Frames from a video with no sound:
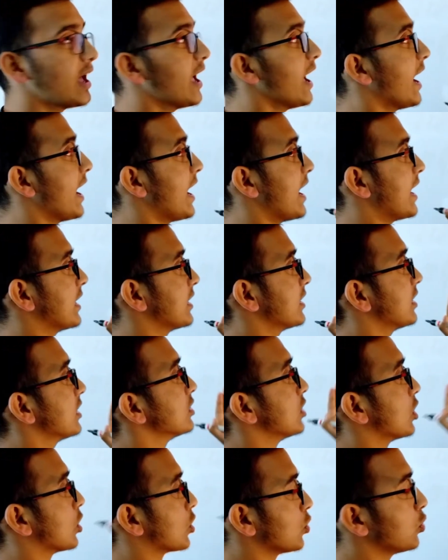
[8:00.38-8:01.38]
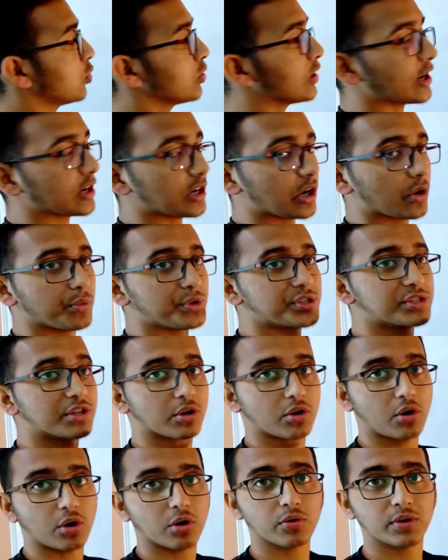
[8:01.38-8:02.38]
and the rule under which the
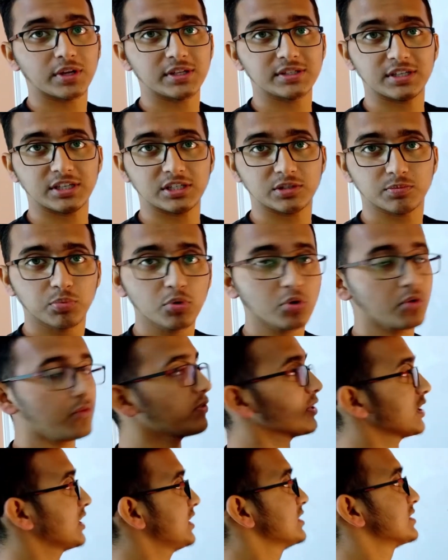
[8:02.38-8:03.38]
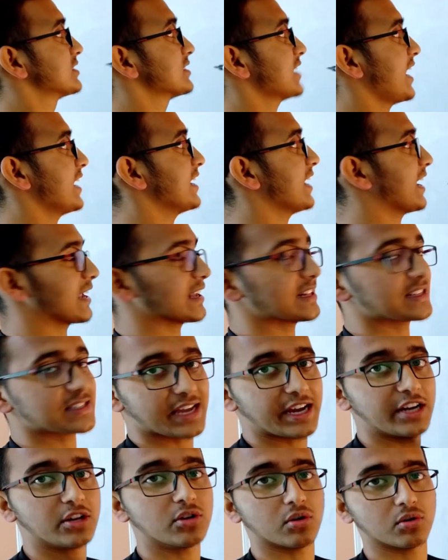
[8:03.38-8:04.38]
congruency is proved is side, angle,
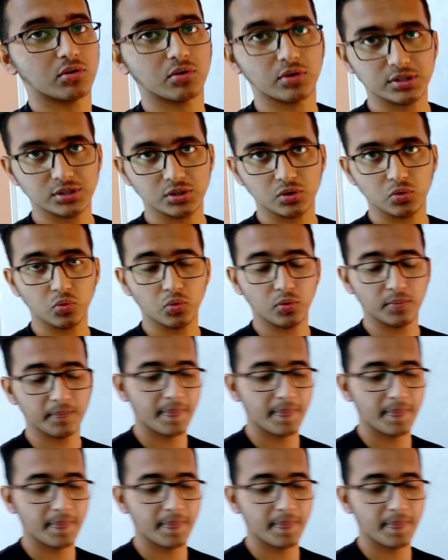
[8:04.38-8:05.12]
side congruency rule.